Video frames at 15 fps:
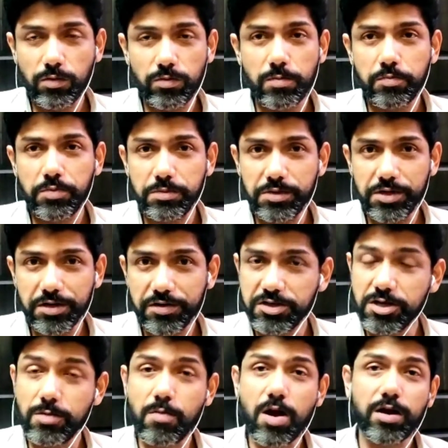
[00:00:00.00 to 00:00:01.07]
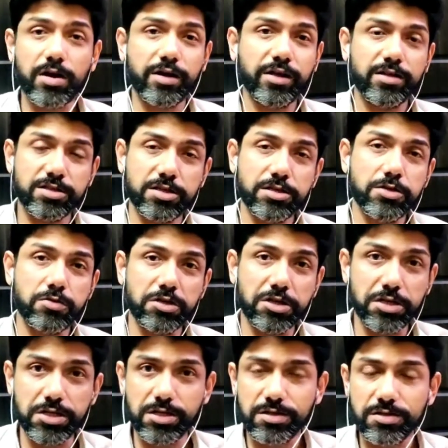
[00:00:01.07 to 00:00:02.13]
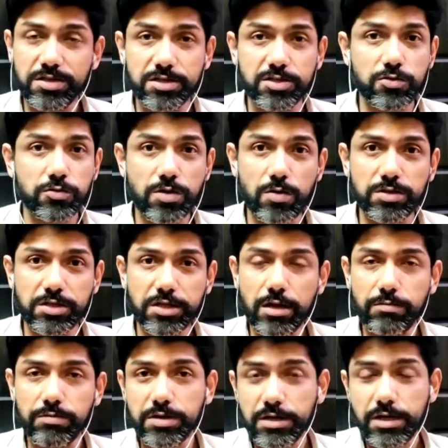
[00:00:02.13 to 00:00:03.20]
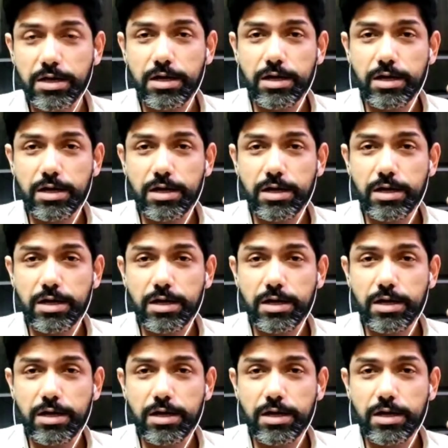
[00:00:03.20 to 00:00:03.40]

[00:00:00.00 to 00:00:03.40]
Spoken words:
one of the premier digital marketing institute in India since 2011.